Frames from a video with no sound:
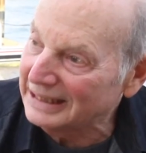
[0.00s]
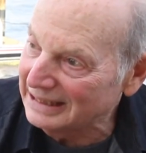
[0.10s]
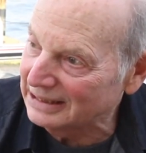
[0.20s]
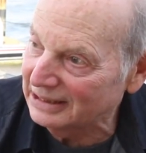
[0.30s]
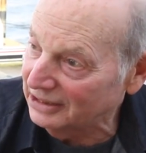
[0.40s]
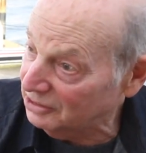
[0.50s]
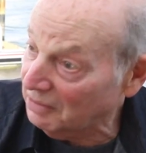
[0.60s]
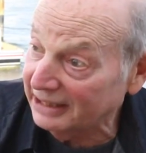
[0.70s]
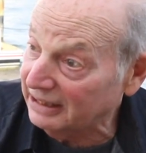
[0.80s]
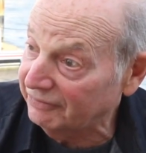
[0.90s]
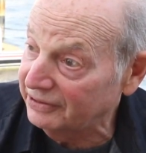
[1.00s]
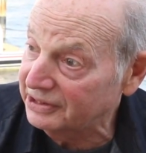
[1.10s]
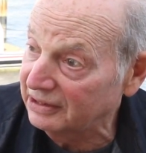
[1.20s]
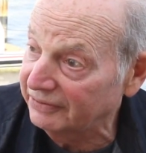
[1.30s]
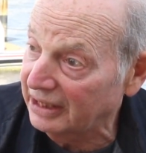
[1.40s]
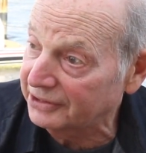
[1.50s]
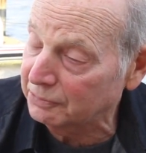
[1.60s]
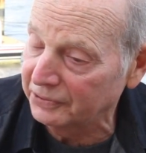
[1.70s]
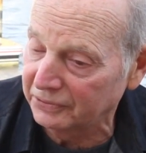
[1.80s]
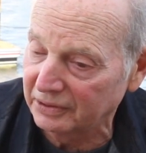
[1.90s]
is, and this is my definition of an
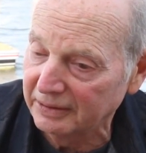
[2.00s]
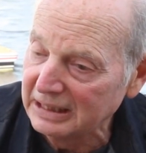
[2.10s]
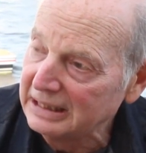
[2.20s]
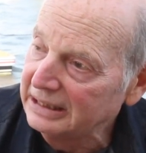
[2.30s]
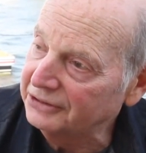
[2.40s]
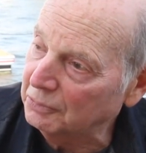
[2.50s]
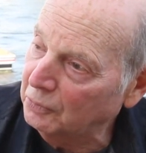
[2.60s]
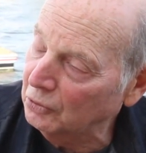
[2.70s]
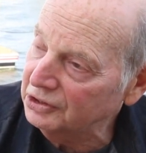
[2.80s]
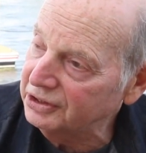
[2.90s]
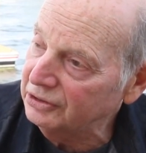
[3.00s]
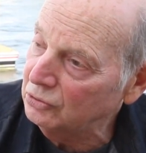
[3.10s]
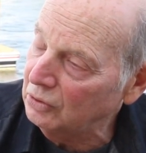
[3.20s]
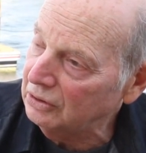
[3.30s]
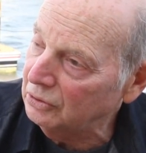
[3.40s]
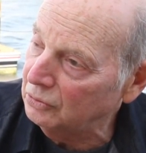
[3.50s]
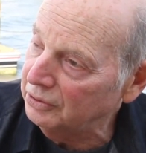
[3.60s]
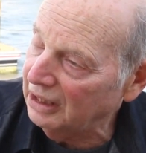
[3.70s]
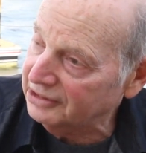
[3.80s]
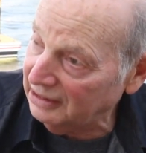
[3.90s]
entrepreneur, it's a person who,
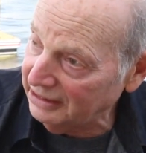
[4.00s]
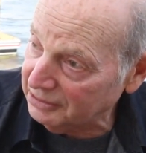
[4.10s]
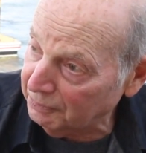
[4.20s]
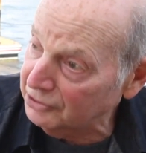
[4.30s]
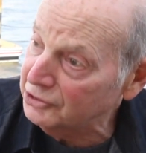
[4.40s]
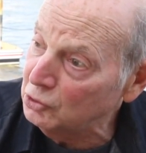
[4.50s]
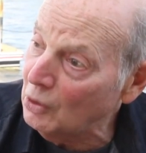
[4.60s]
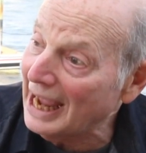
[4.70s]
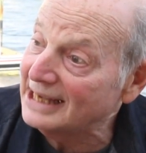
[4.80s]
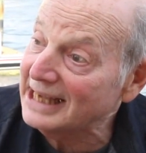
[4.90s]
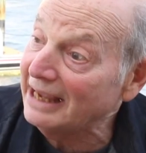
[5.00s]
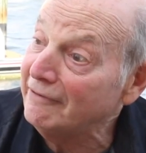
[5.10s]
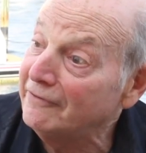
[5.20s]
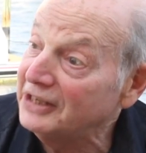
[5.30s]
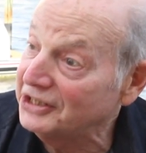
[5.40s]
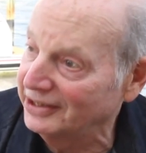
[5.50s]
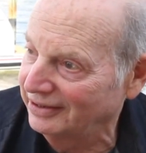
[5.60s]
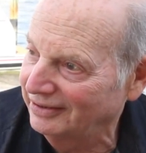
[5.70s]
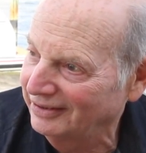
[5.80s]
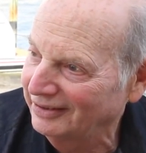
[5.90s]
who it's, a, it's a person who has a vision,
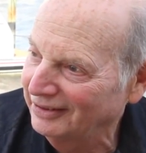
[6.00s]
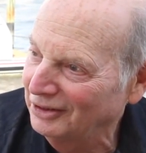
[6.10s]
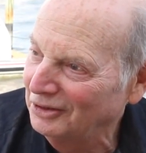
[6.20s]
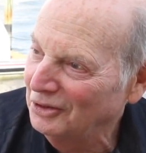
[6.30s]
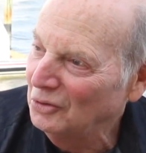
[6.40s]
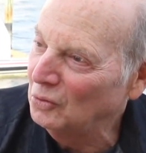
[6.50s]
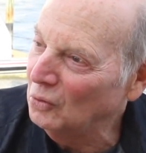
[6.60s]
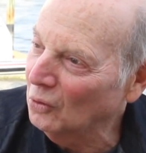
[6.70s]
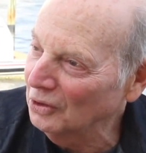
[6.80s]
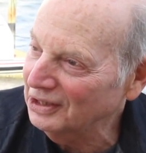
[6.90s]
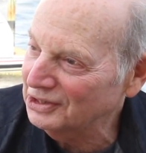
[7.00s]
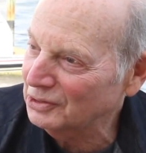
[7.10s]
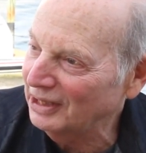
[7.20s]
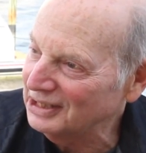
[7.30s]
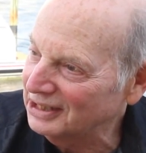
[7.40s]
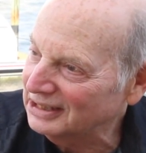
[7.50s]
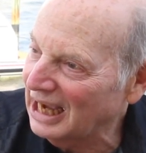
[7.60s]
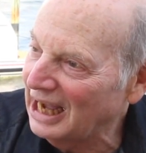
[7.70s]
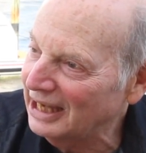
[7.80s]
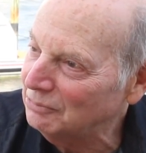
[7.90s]
who orchestrates the
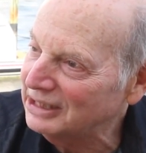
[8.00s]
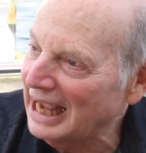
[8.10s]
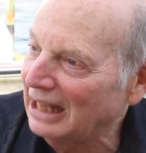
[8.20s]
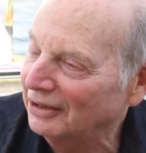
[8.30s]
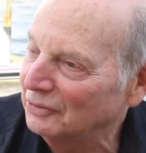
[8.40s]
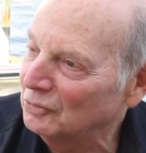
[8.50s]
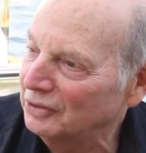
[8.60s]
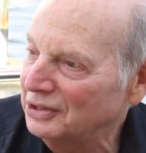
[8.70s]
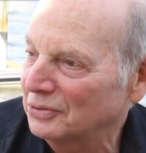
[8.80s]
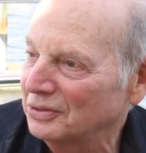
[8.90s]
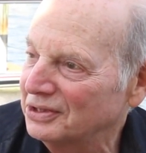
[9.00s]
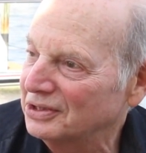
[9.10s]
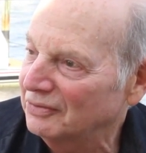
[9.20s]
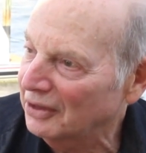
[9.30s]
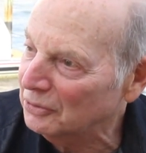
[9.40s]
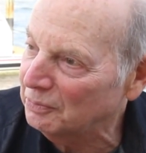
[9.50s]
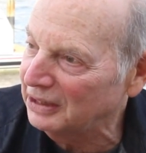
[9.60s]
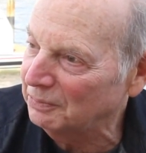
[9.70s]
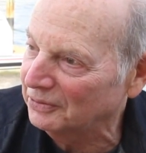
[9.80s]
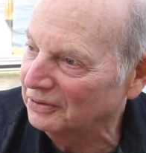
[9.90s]
time, talent, and resources of other
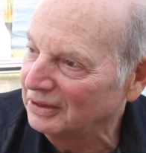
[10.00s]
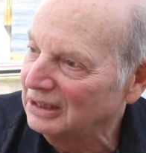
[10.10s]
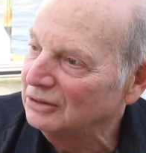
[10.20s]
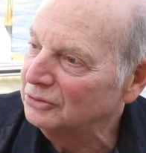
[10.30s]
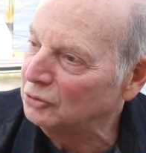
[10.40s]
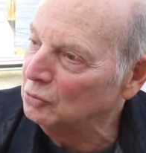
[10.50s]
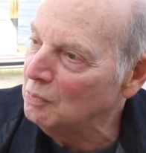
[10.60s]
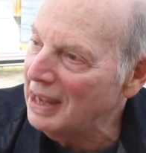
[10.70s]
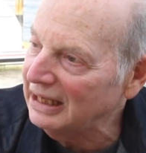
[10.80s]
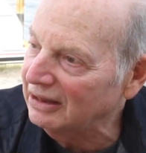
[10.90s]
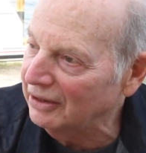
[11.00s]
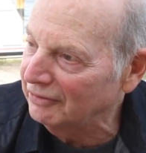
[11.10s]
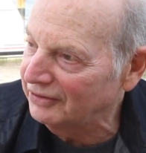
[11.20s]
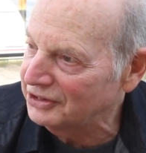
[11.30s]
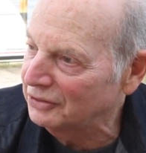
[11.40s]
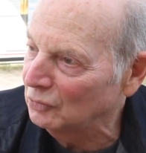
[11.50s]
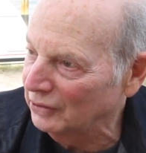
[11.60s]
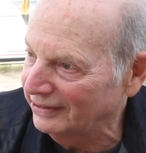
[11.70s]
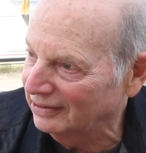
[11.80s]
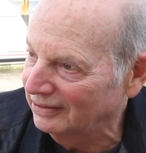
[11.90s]
people to make their vision
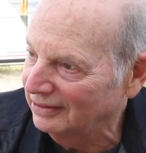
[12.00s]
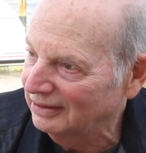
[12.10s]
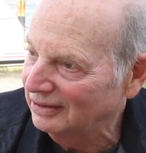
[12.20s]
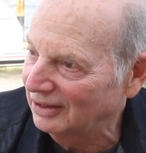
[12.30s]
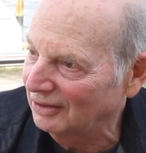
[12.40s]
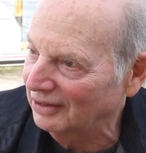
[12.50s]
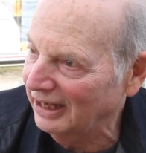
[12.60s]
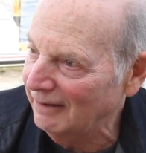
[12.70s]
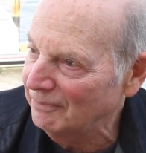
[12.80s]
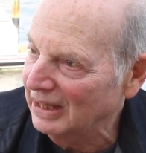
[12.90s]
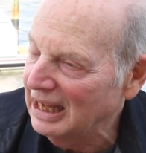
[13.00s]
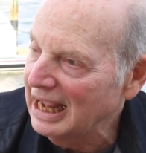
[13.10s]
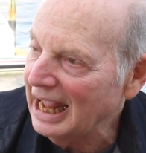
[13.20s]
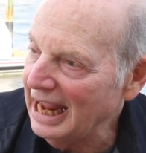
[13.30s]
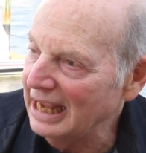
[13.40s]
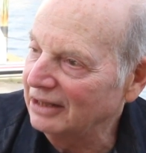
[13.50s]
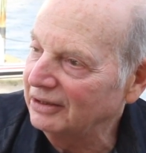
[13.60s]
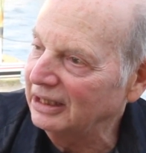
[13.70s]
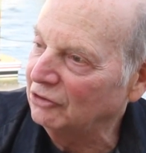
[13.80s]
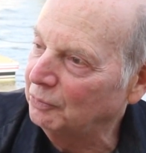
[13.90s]
real. real. Wow. Okay.
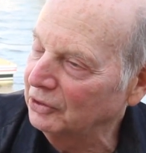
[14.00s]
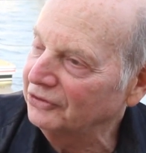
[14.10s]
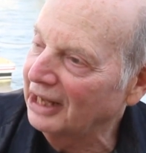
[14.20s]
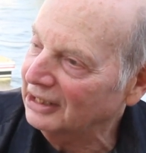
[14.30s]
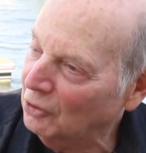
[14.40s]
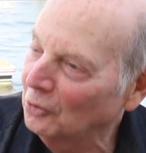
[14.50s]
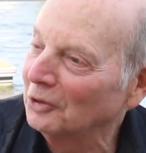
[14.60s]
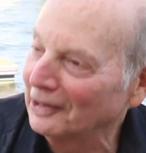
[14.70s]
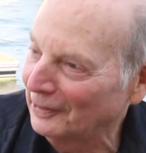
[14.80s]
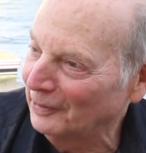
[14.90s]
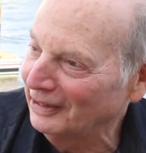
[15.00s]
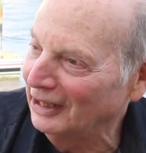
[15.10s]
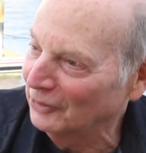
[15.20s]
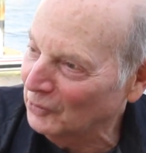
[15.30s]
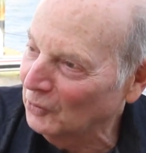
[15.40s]
And it's built on a corollary, and the